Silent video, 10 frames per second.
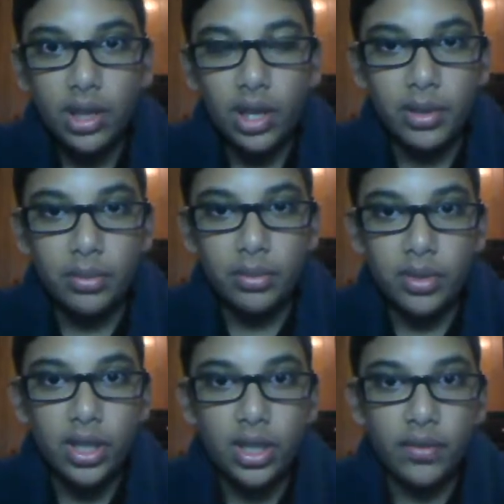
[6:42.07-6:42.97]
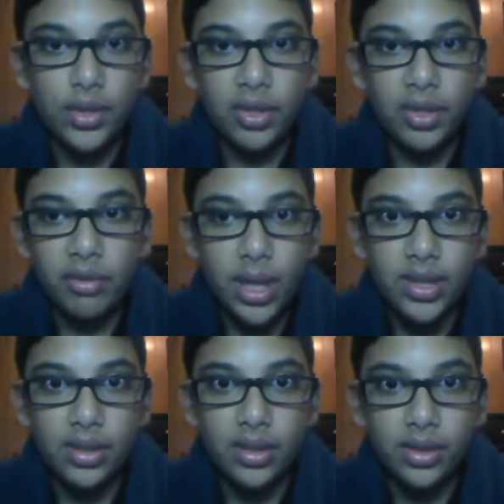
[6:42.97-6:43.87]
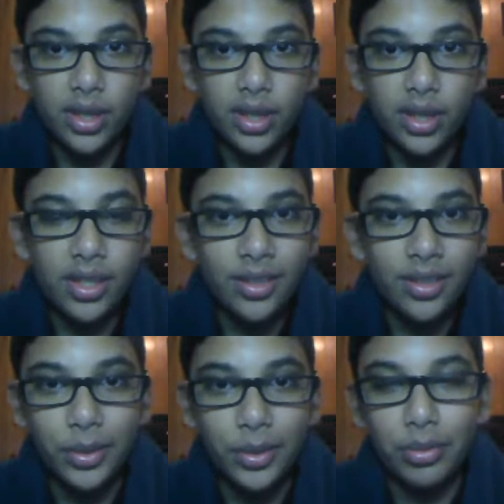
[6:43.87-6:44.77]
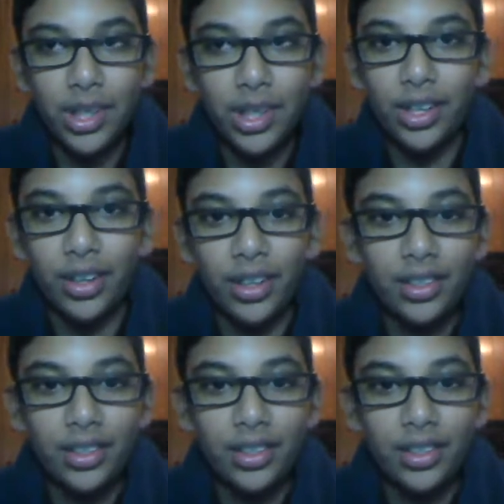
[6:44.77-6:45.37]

I mean, we're selfish fat bastards. We really are.